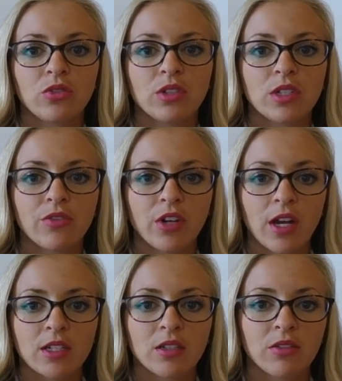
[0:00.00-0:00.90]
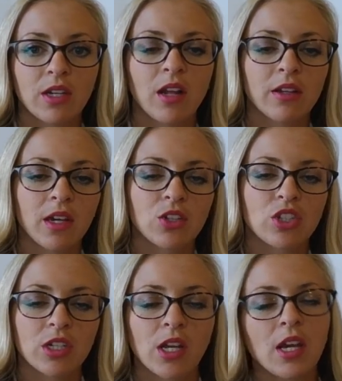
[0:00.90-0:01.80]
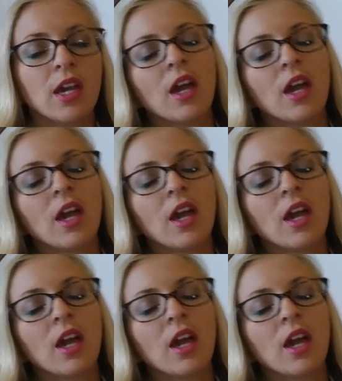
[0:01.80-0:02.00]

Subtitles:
the different activity allocation,